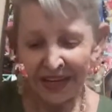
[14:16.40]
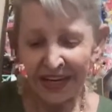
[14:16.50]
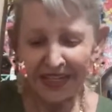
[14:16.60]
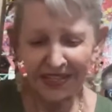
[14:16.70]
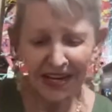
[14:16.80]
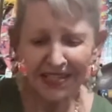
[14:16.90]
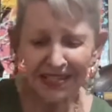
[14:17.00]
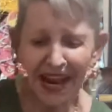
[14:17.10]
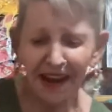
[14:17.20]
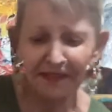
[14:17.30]
It
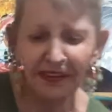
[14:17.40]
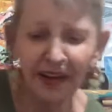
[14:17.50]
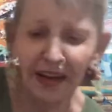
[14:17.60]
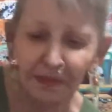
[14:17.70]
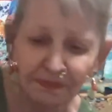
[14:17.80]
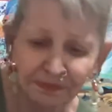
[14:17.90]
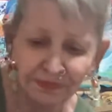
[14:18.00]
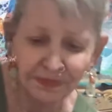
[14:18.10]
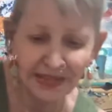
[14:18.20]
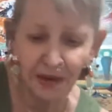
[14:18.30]
does have um,
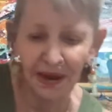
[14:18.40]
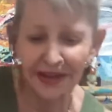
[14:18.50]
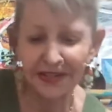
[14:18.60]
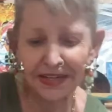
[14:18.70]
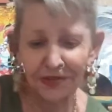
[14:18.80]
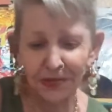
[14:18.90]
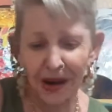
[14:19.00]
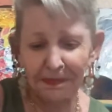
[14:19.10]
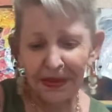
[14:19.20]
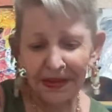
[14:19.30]
now I did
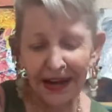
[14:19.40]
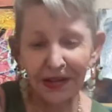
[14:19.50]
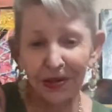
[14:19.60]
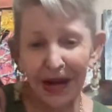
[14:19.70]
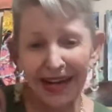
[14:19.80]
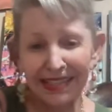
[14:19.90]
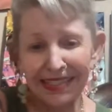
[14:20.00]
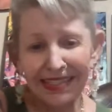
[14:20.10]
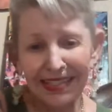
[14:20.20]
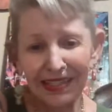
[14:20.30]
drop it, I cracked
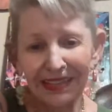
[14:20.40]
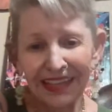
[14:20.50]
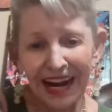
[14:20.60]
it here.